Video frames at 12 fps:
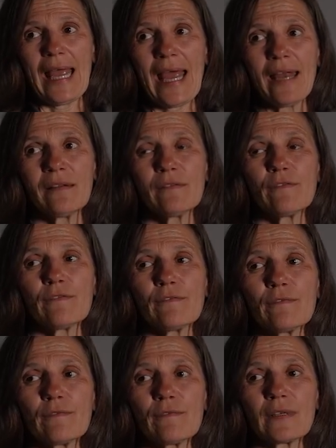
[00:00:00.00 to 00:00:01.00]
and
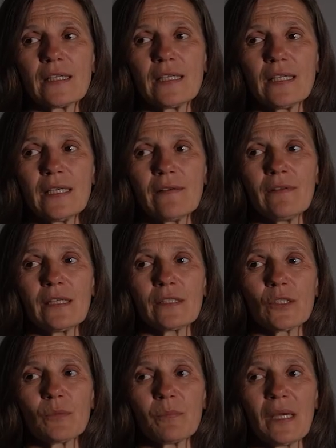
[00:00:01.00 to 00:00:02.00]
giving
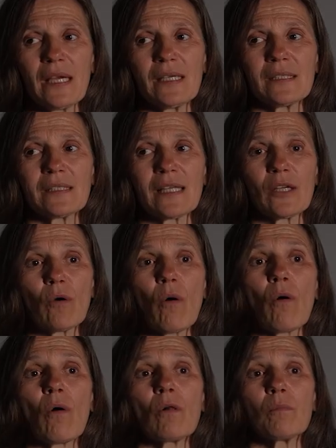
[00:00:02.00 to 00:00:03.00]
space that
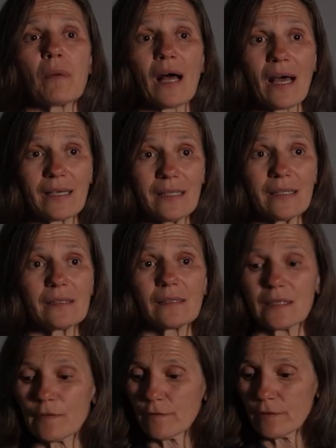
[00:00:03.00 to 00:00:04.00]
all bodies,
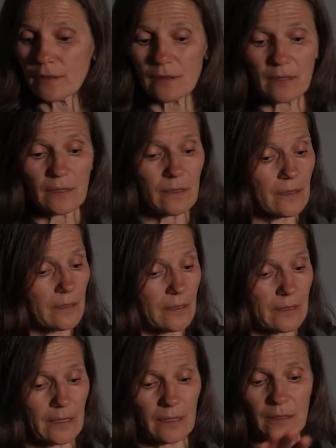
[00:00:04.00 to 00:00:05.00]
different,
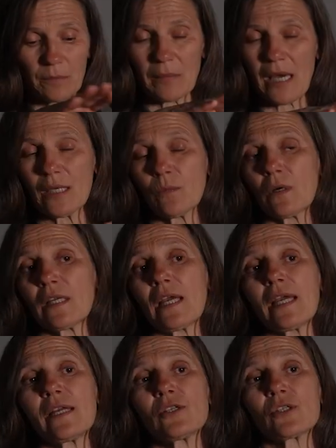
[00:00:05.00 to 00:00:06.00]
doesn't matter what
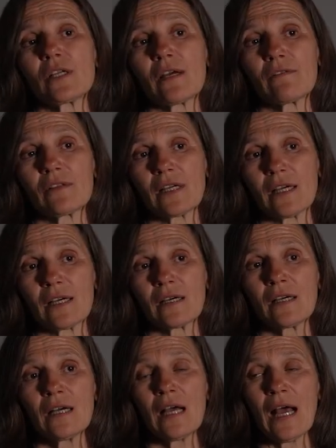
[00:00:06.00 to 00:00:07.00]
age level they are
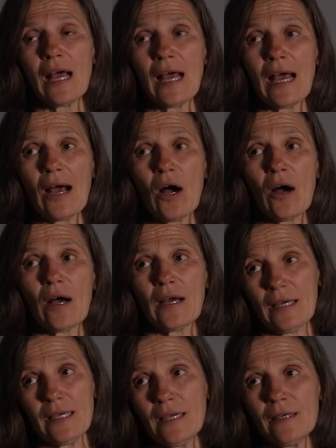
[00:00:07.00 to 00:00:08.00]

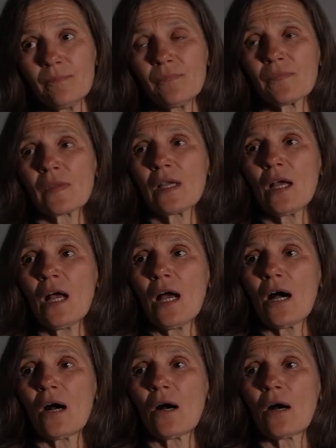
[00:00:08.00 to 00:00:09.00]
in,
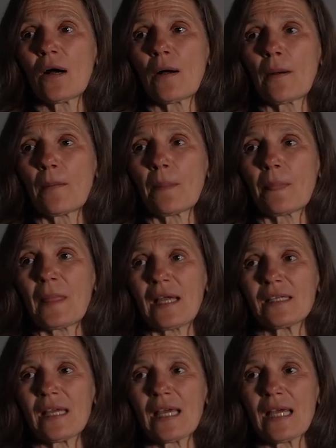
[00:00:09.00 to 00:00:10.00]

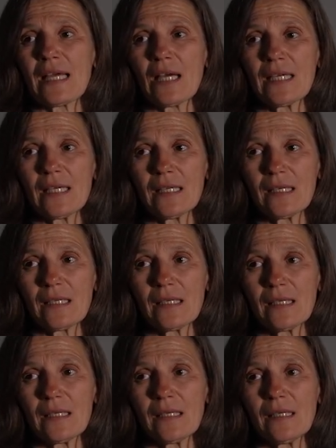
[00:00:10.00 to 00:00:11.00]
that
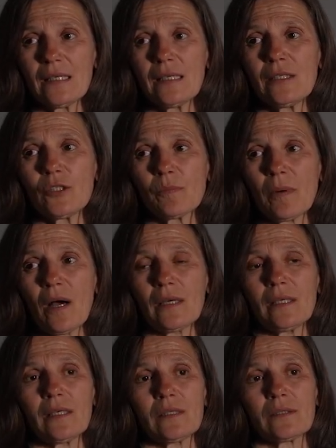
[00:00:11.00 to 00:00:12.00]
each
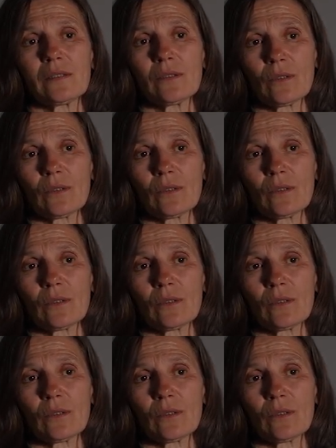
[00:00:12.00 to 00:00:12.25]
body is